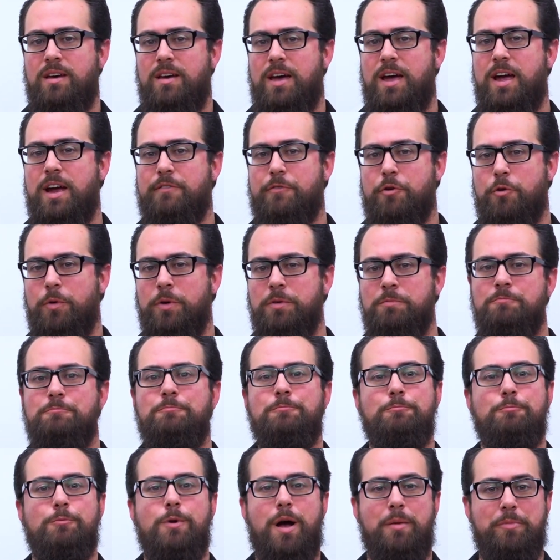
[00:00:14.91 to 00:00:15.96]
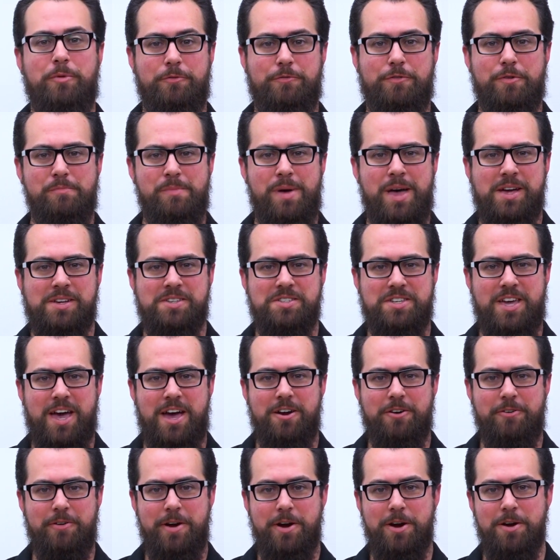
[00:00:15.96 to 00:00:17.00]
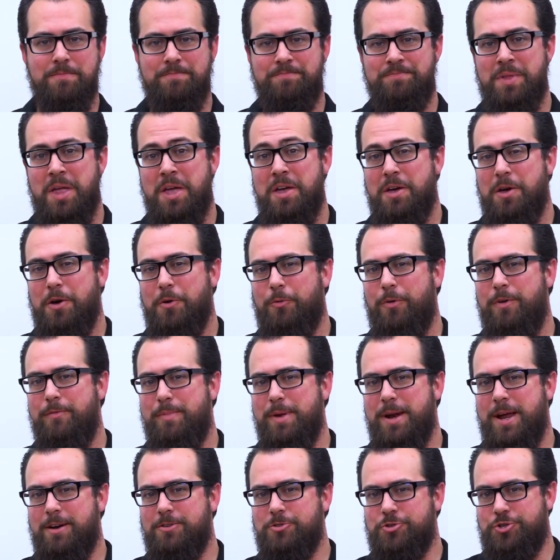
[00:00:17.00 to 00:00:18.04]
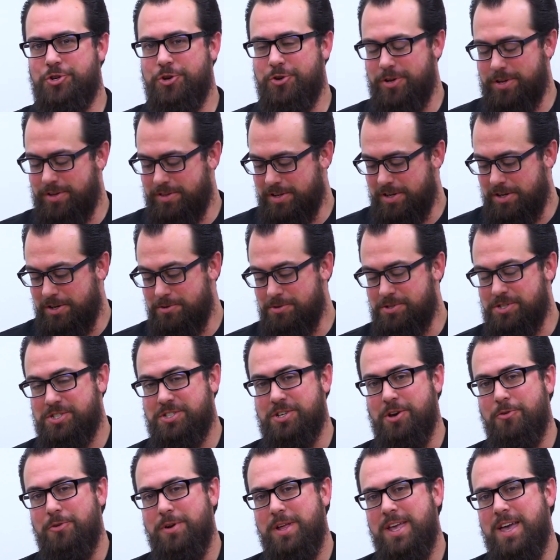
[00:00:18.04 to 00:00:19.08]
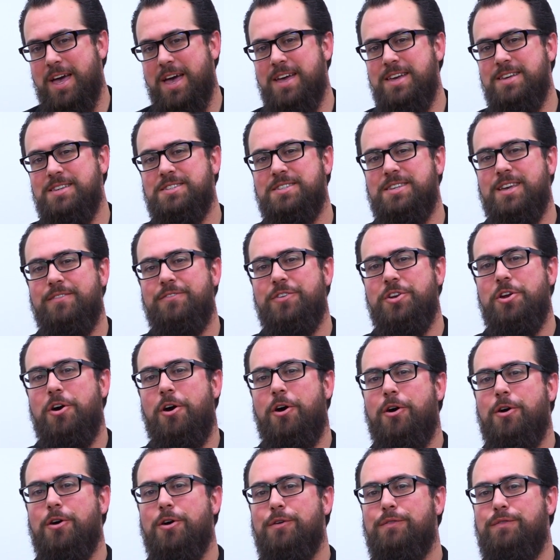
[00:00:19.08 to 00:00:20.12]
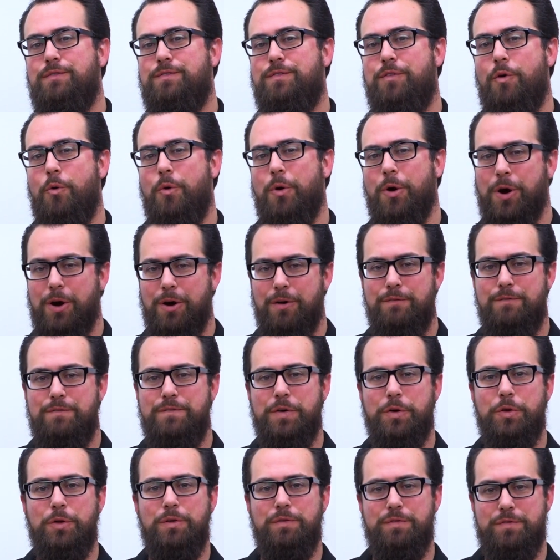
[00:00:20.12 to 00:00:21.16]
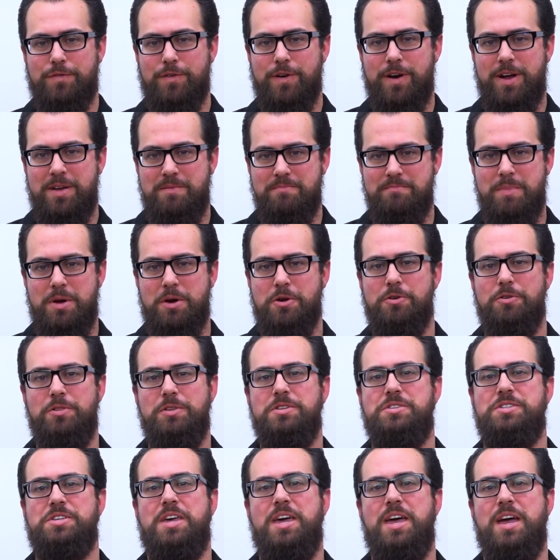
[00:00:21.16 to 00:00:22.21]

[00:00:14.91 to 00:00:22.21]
Hey everyone, Robin from Backscatter here. We've been out shooting the new Sony a7R IV full frame mirrorless